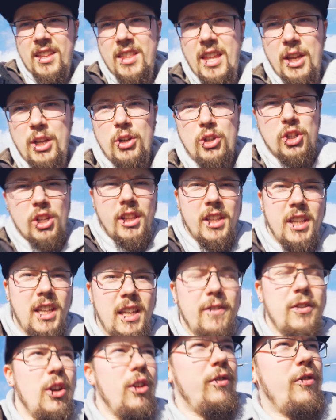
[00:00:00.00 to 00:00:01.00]
They usually
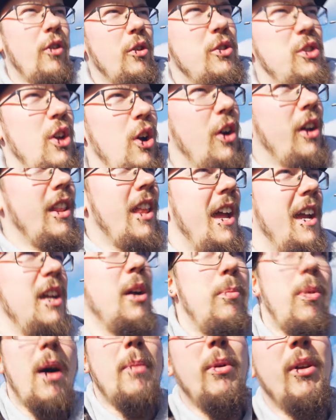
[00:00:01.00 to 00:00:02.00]
give you a photo in like
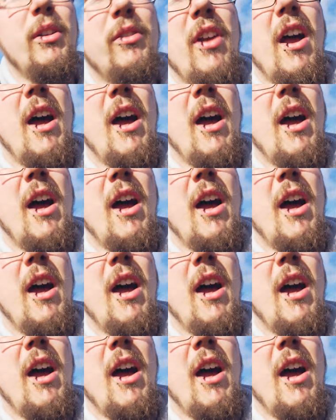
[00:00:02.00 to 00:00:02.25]
a bubble